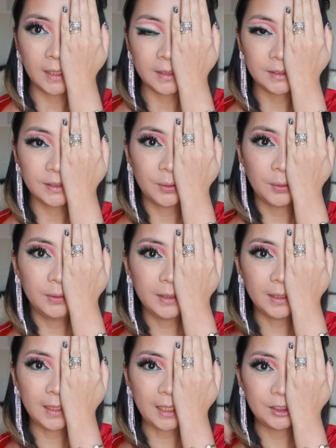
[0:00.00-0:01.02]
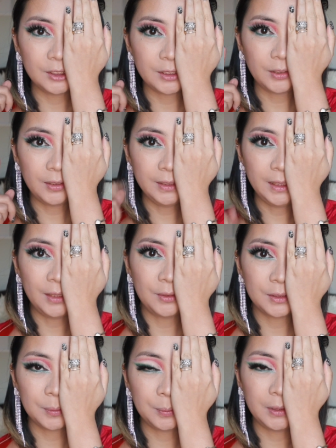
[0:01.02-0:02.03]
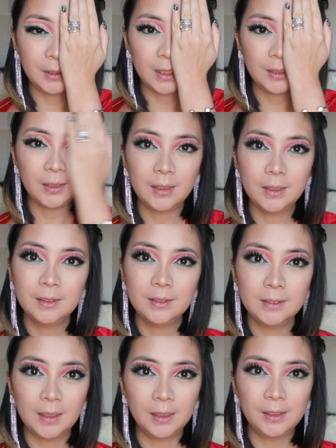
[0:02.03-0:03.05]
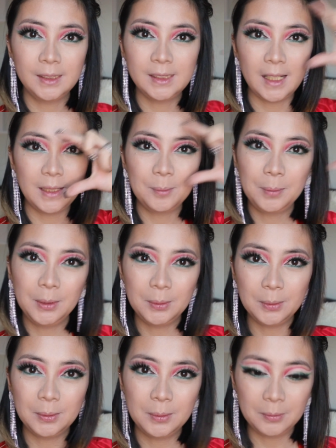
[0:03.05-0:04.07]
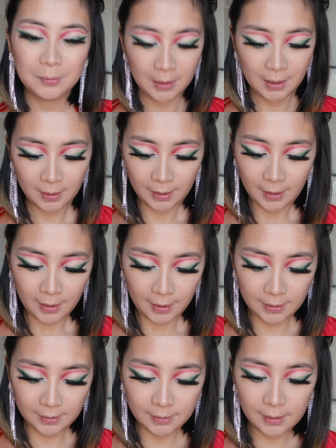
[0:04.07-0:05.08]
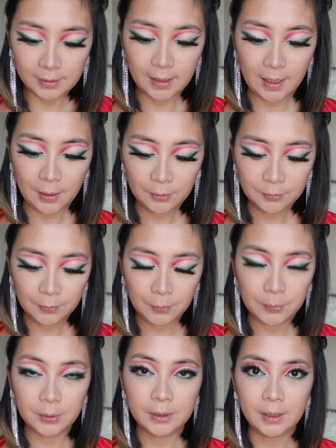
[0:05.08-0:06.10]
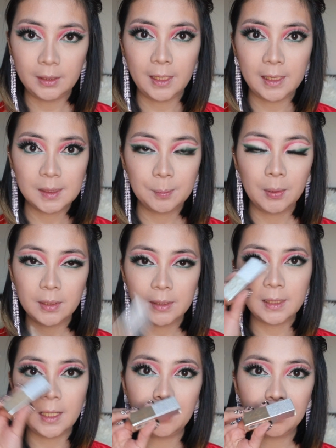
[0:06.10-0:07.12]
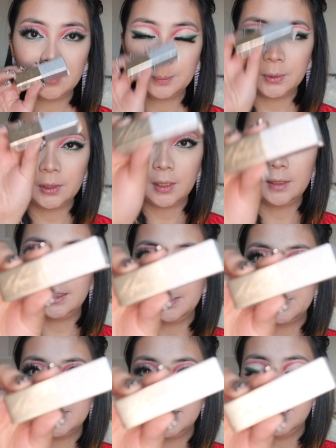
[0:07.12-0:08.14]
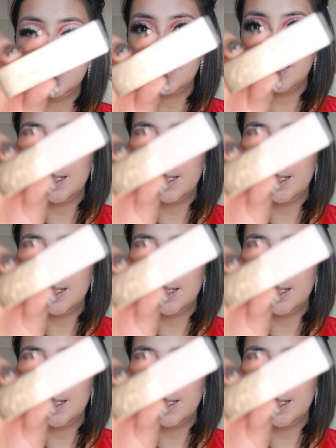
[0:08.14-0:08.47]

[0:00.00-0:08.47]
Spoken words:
So the lashes are on. I also put that on the other side. Poof! And now for the last part, I will put on lipstick.